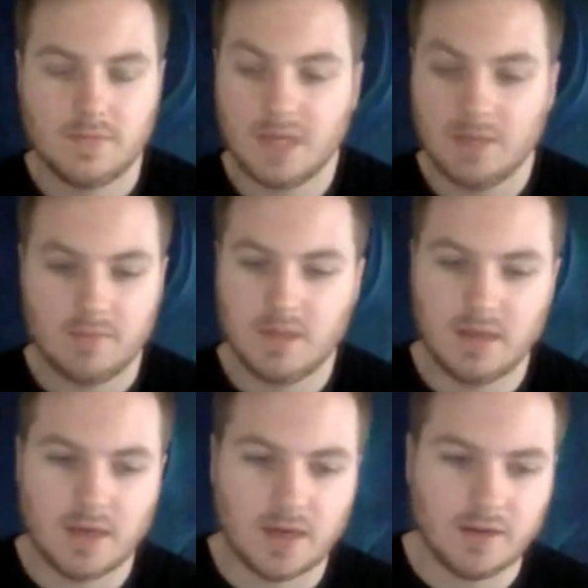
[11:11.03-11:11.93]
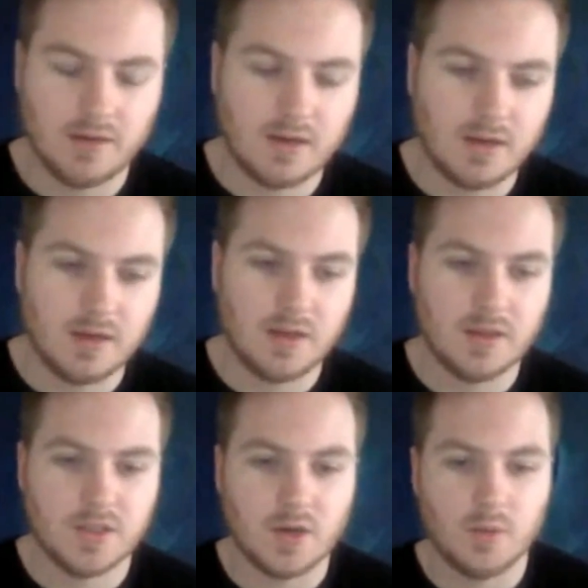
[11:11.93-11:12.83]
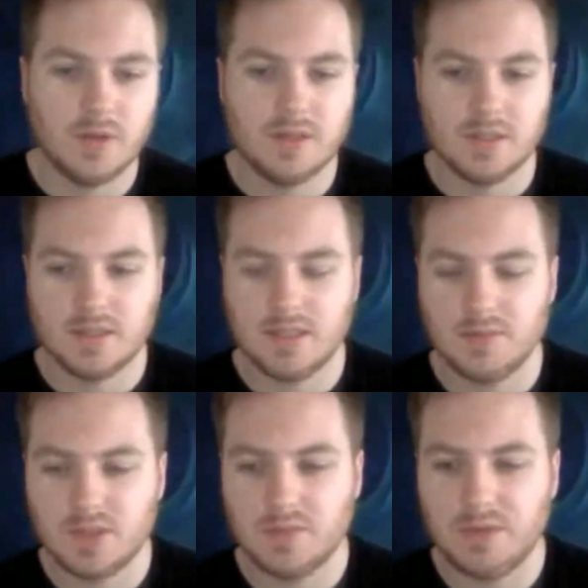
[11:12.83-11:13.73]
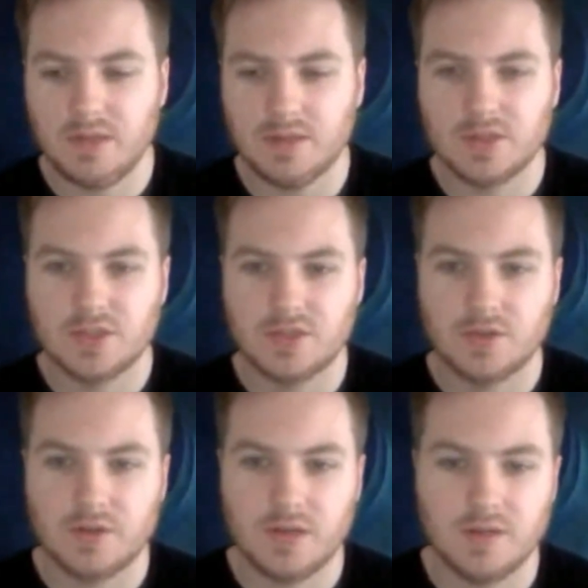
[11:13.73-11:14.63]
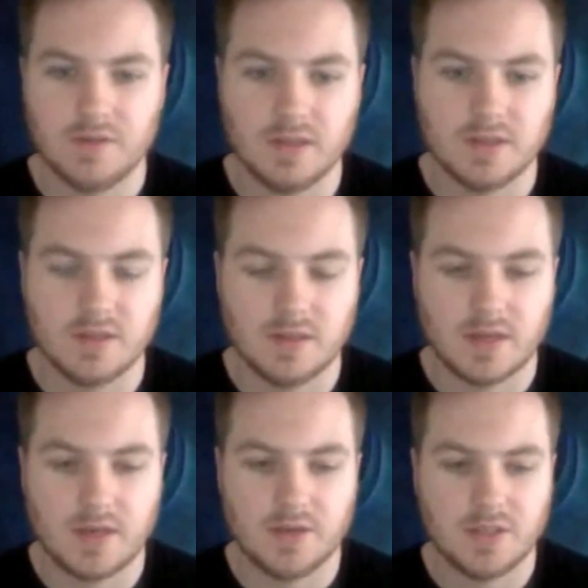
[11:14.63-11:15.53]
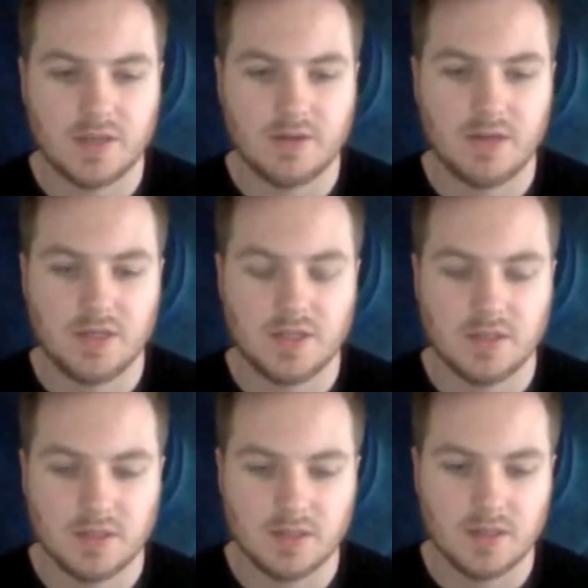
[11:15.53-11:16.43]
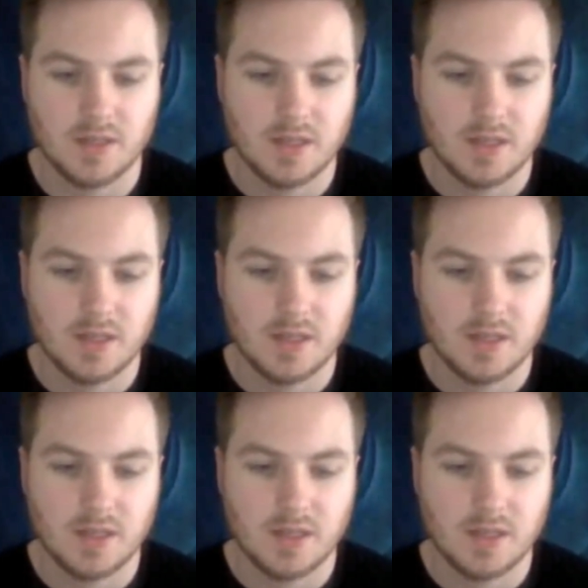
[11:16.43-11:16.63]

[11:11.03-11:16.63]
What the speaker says: Yeah, they are. And as always, it seems to be the story of this entire generation, is that